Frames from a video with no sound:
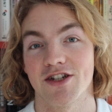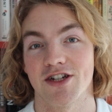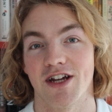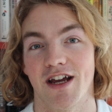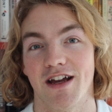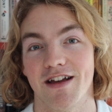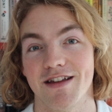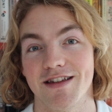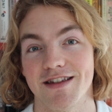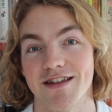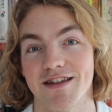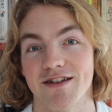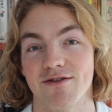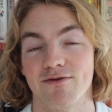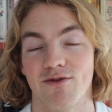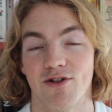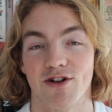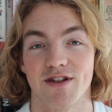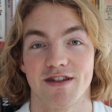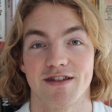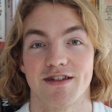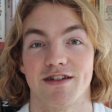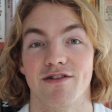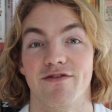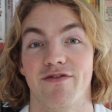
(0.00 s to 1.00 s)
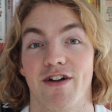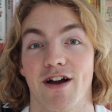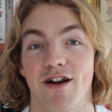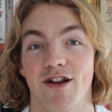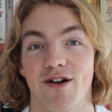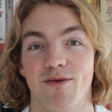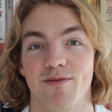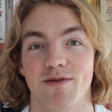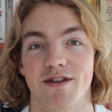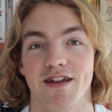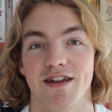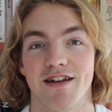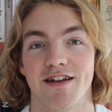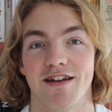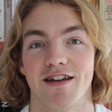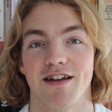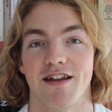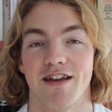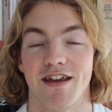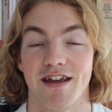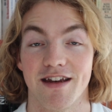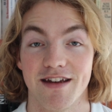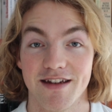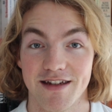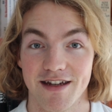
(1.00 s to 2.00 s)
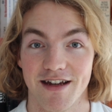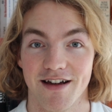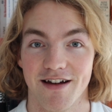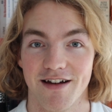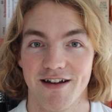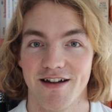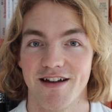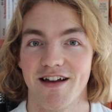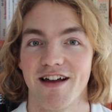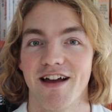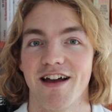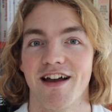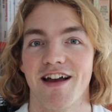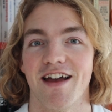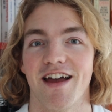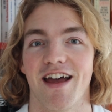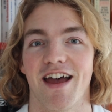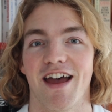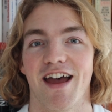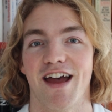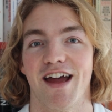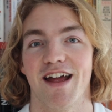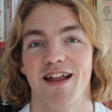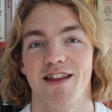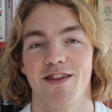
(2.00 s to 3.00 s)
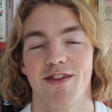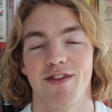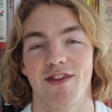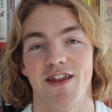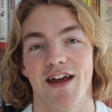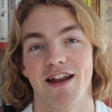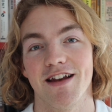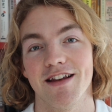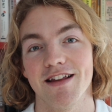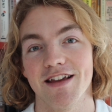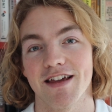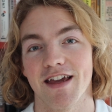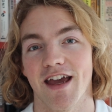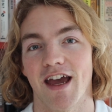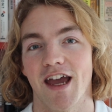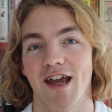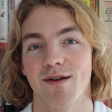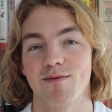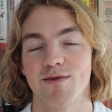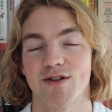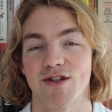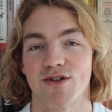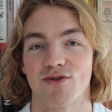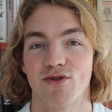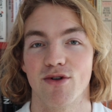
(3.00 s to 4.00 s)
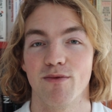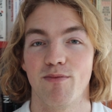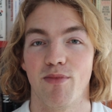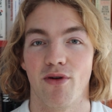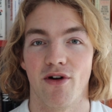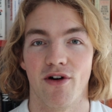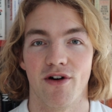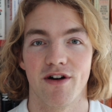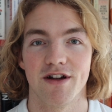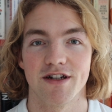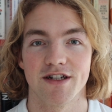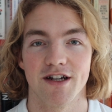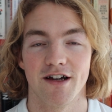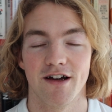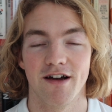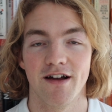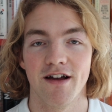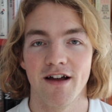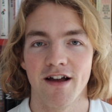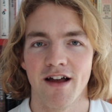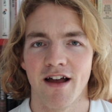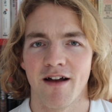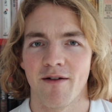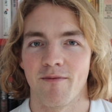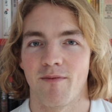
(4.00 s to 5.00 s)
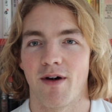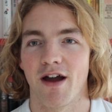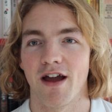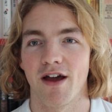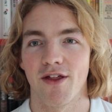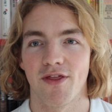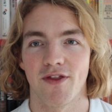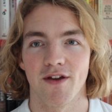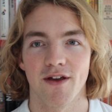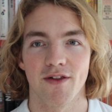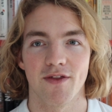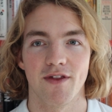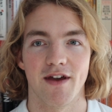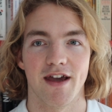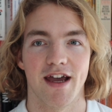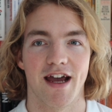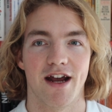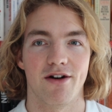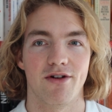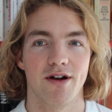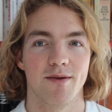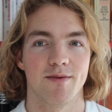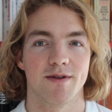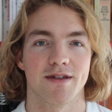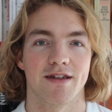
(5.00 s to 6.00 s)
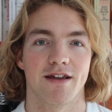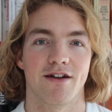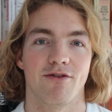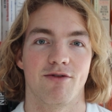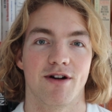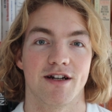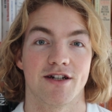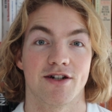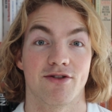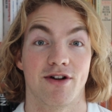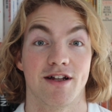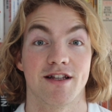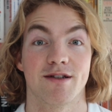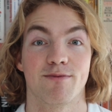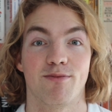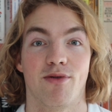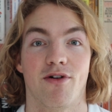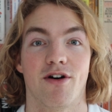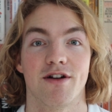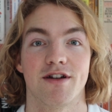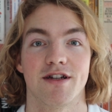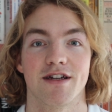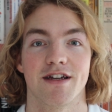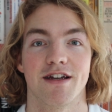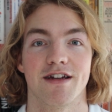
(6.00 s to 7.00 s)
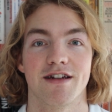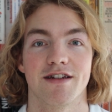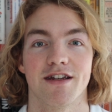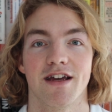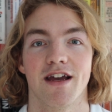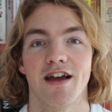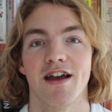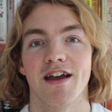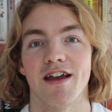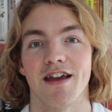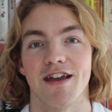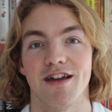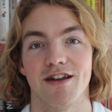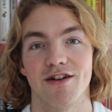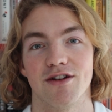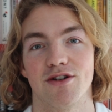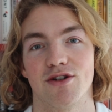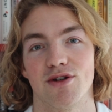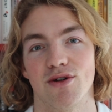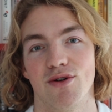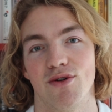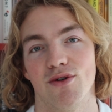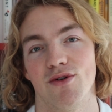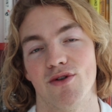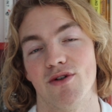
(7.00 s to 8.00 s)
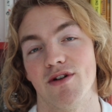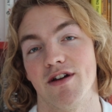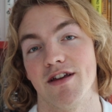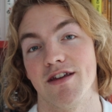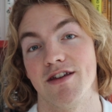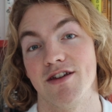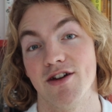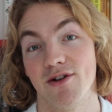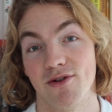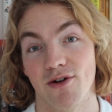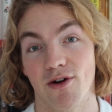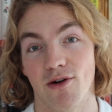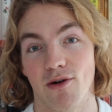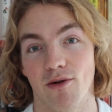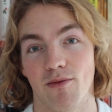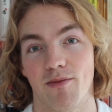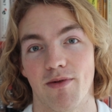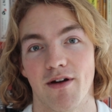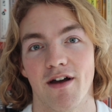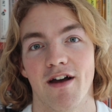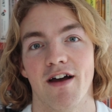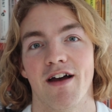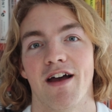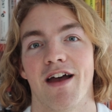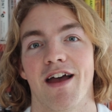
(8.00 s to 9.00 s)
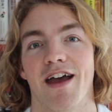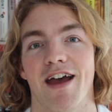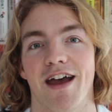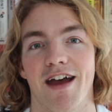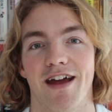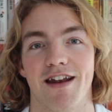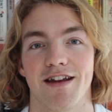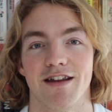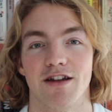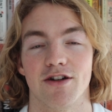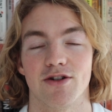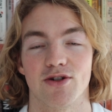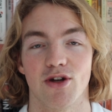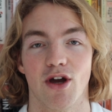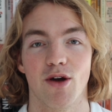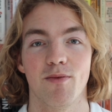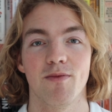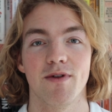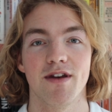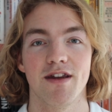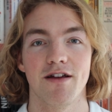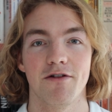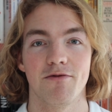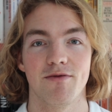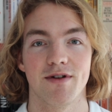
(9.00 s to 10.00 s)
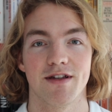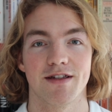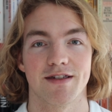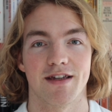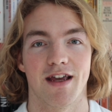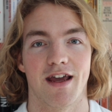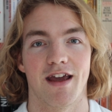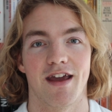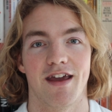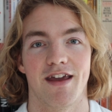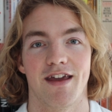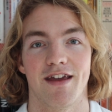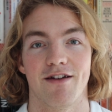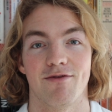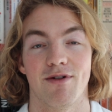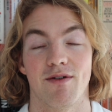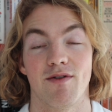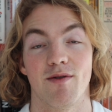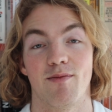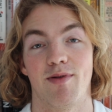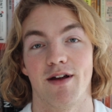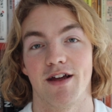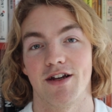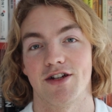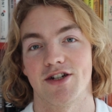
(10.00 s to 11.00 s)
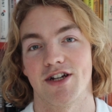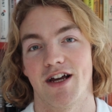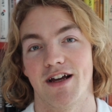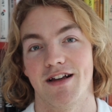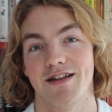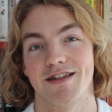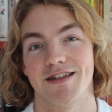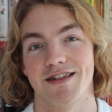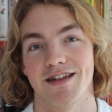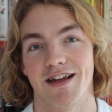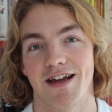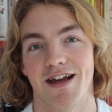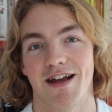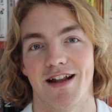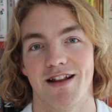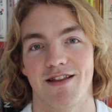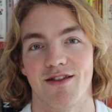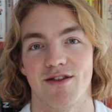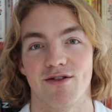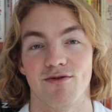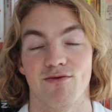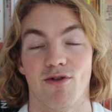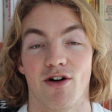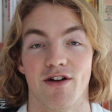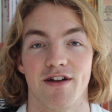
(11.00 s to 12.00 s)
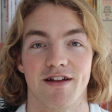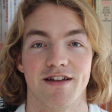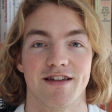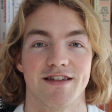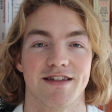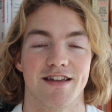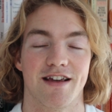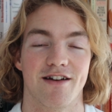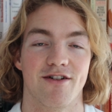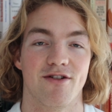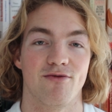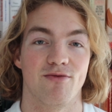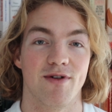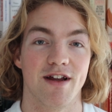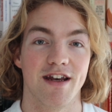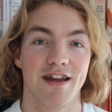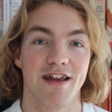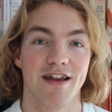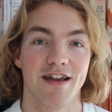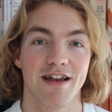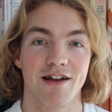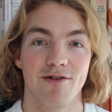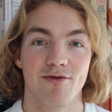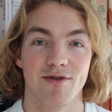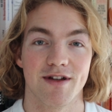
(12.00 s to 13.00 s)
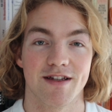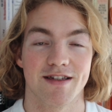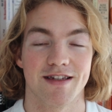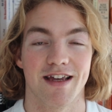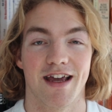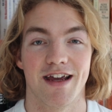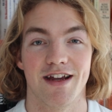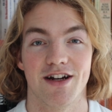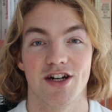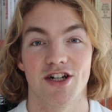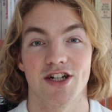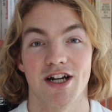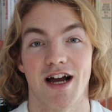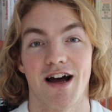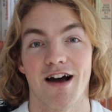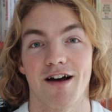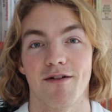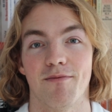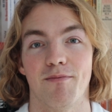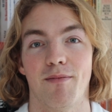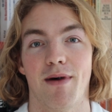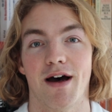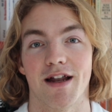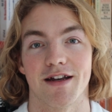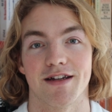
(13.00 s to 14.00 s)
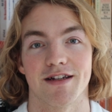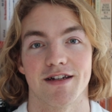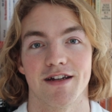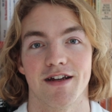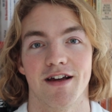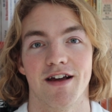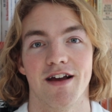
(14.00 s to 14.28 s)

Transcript: chess was developed in India and then came through Persia by, I think, the Arabs were transporting it into Europe. And in Germany we say, when we play chess and one is winning, we say Schachmatt.